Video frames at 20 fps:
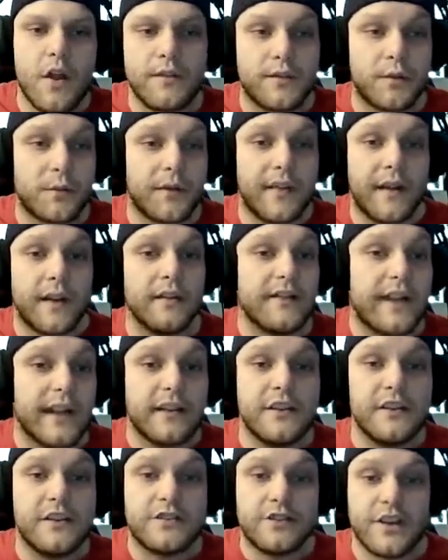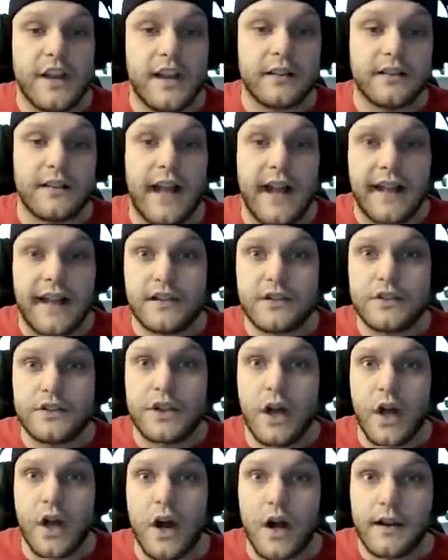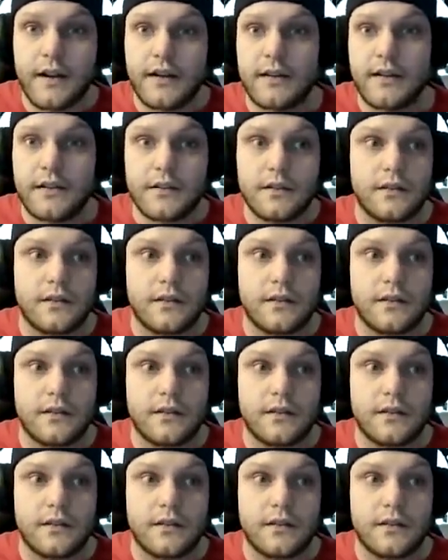to where they legit like talk